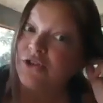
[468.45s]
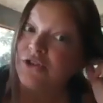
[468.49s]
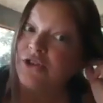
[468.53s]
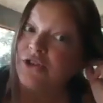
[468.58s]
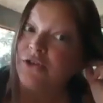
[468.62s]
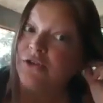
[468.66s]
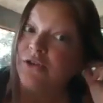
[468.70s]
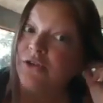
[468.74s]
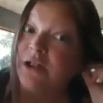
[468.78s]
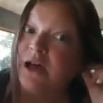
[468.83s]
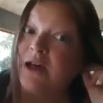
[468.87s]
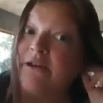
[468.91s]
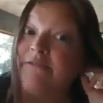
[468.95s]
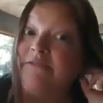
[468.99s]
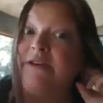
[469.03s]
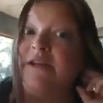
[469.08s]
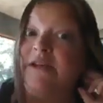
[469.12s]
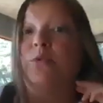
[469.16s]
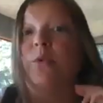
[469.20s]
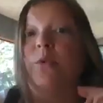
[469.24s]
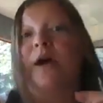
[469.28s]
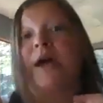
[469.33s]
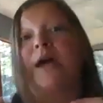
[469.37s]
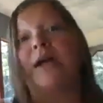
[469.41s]
Do you love it
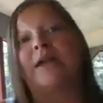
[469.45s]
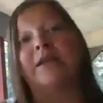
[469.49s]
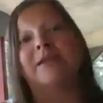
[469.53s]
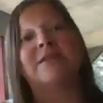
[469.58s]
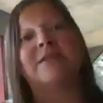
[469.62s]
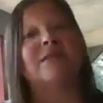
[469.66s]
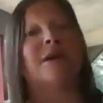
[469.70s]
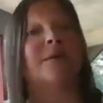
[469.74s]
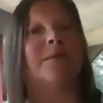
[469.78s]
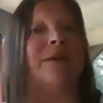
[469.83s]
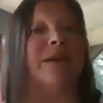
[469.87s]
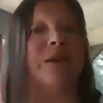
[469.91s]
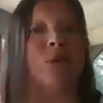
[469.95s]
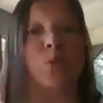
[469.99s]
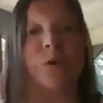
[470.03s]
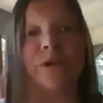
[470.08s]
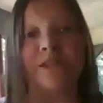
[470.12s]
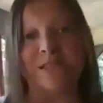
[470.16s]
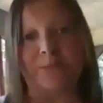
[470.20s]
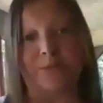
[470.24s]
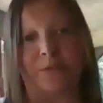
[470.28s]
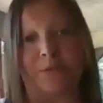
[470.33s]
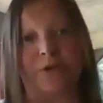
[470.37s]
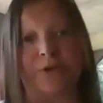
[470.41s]
when somebody
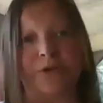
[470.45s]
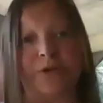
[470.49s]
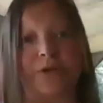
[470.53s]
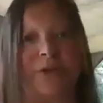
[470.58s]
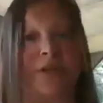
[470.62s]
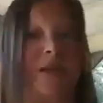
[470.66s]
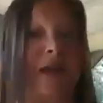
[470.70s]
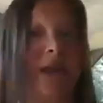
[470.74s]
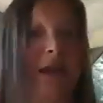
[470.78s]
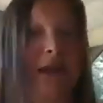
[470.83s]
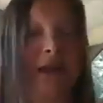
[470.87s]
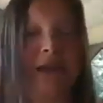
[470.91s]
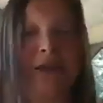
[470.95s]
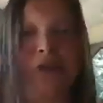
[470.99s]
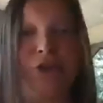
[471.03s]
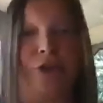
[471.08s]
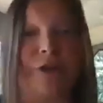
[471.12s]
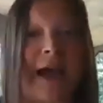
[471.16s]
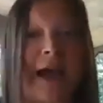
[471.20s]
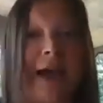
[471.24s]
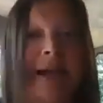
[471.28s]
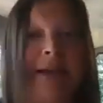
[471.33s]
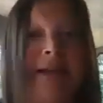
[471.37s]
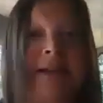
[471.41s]
whispers in your
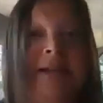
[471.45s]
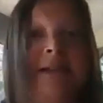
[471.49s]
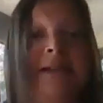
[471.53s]
neck?